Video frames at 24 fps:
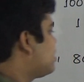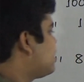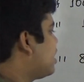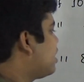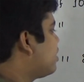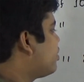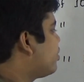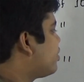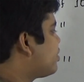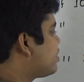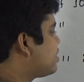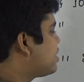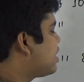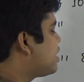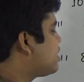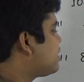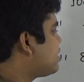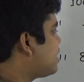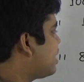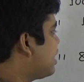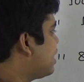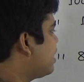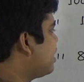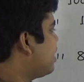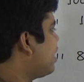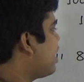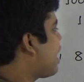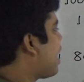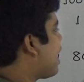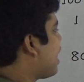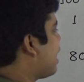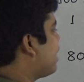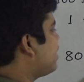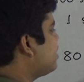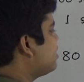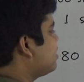10 1 jar 10
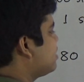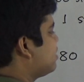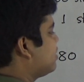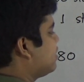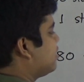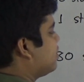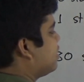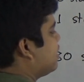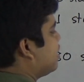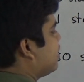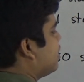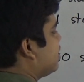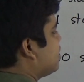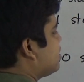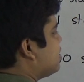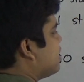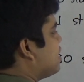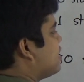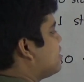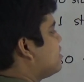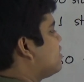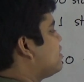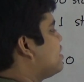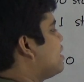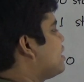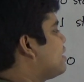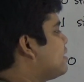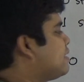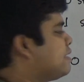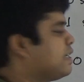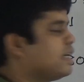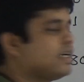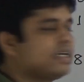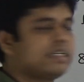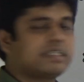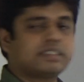and 10 6
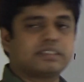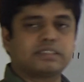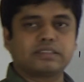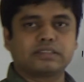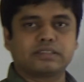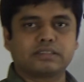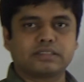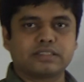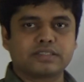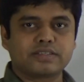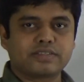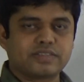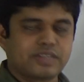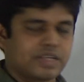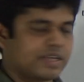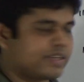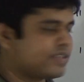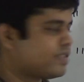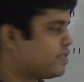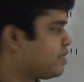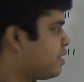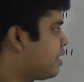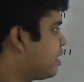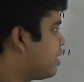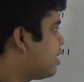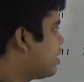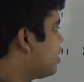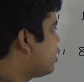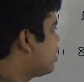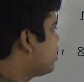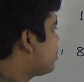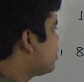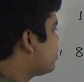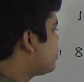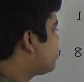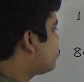jar 60.
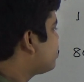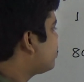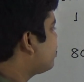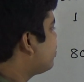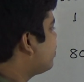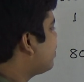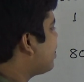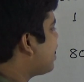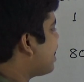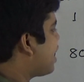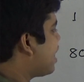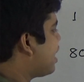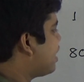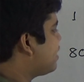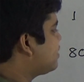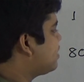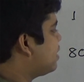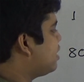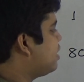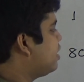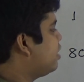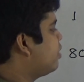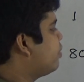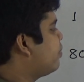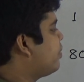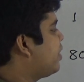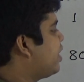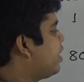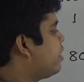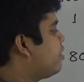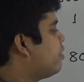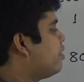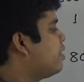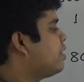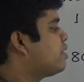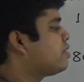So as a
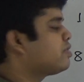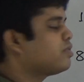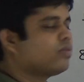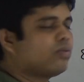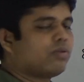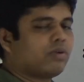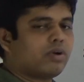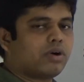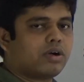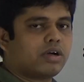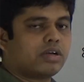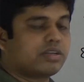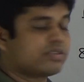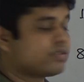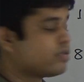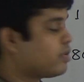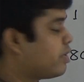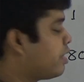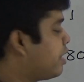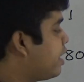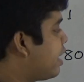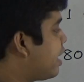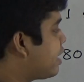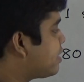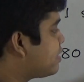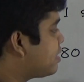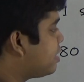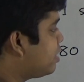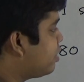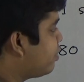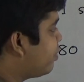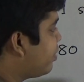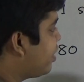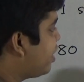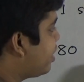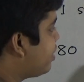numerator is as a
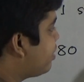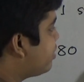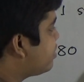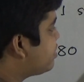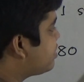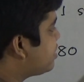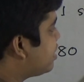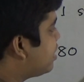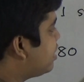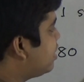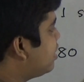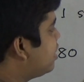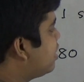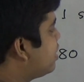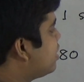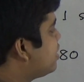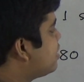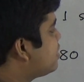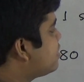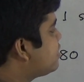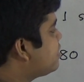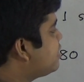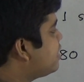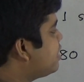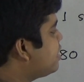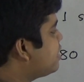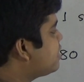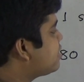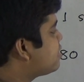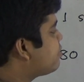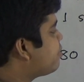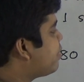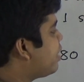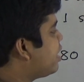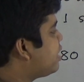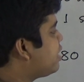numerators are 6
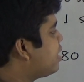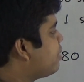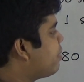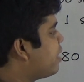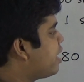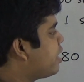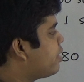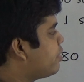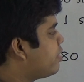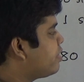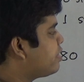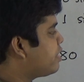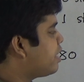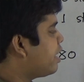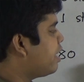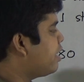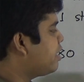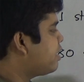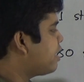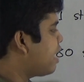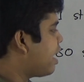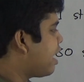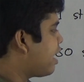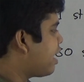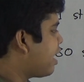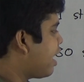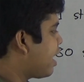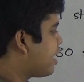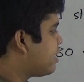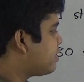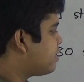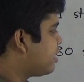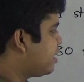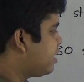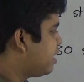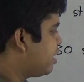multiplied with 8, and
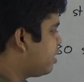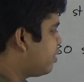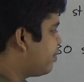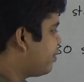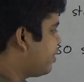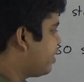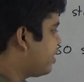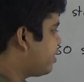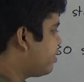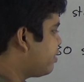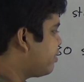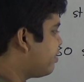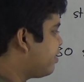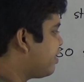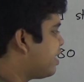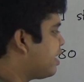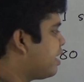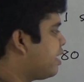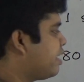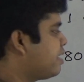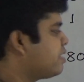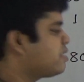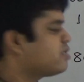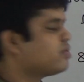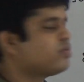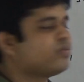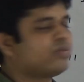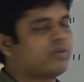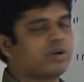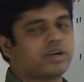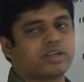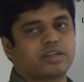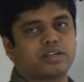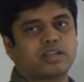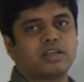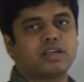as a denominator here is
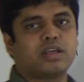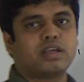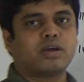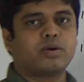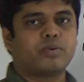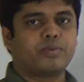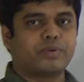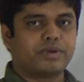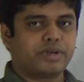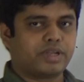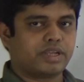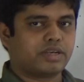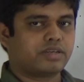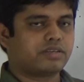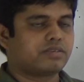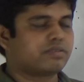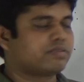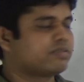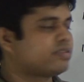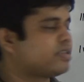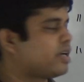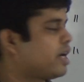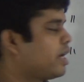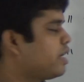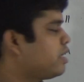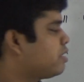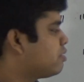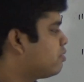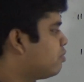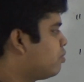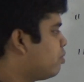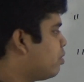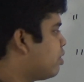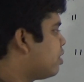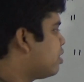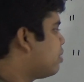1. We need not write
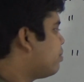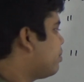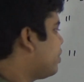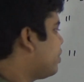1